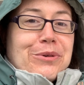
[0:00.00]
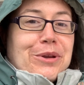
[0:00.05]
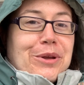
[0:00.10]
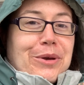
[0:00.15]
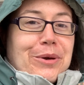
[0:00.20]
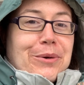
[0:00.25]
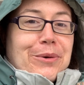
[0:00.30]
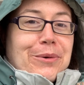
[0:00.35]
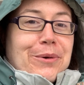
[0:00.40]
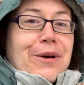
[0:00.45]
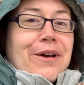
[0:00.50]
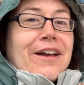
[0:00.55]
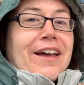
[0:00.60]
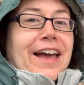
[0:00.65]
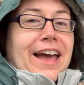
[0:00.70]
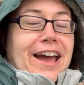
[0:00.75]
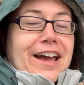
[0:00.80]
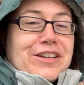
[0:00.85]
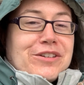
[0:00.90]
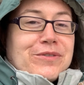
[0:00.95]
knew
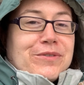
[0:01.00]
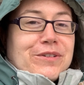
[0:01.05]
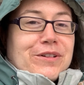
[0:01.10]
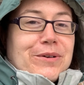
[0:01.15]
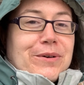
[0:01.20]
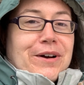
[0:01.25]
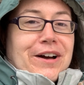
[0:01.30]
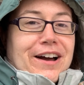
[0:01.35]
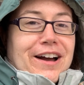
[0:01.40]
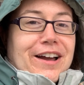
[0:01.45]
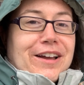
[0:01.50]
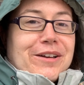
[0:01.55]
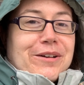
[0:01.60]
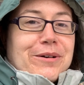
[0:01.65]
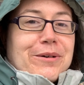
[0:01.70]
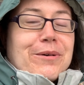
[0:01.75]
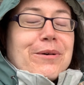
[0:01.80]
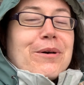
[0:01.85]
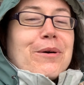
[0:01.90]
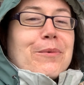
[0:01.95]
Asheville,
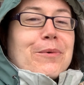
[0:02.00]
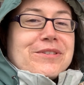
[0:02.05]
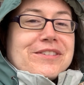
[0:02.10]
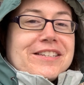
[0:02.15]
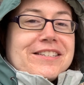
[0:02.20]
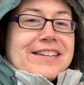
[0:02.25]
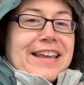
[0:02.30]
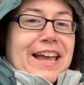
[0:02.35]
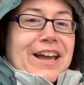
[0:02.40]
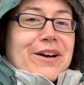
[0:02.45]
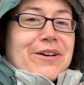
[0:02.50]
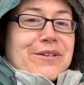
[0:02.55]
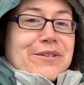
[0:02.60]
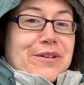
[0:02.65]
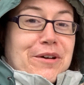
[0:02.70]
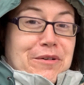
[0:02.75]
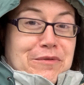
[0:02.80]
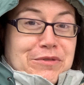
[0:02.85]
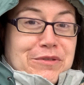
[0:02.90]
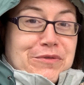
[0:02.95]
Ohio was a town
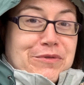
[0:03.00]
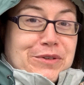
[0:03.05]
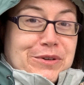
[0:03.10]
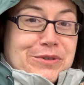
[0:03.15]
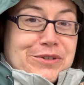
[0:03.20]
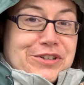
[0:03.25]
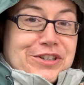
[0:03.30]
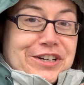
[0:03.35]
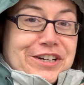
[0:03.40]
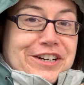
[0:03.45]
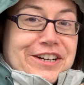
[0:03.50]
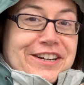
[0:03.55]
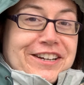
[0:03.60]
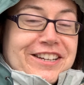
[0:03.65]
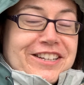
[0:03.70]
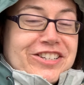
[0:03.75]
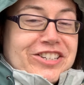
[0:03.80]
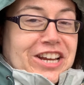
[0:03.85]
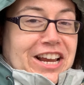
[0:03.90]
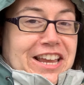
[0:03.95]
of the future?
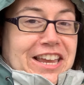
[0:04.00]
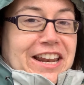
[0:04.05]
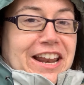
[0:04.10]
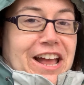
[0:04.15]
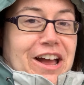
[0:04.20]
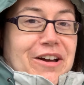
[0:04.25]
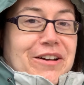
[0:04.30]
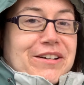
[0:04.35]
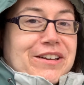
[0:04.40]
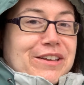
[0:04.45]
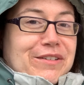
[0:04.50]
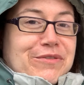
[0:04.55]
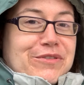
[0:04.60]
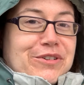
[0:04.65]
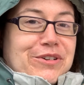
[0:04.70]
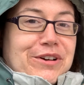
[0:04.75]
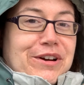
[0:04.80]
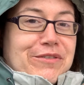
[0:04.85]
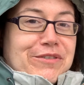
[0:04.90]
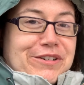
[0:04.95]
Check it out
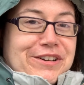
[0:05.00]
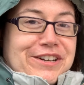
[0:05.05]
if you're ever